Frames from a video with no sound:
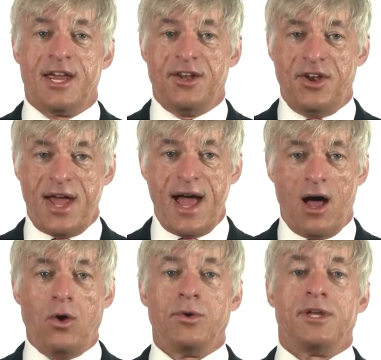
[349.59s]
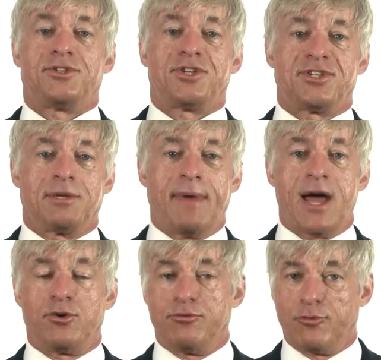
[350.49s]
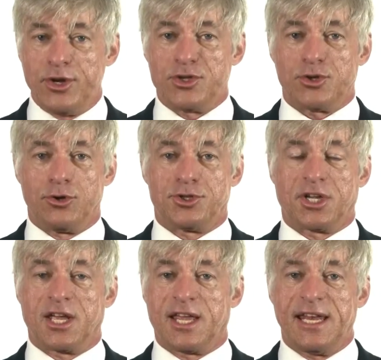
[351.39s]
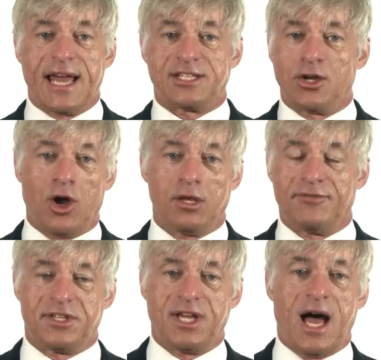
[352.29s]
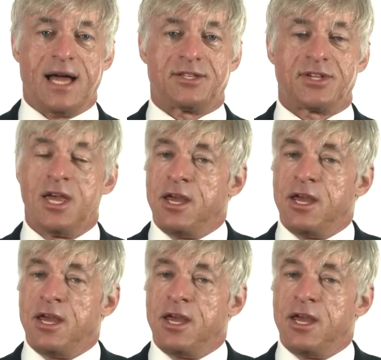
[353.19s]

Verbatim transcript: Now it's just a matter of researching and connecting all of the dots.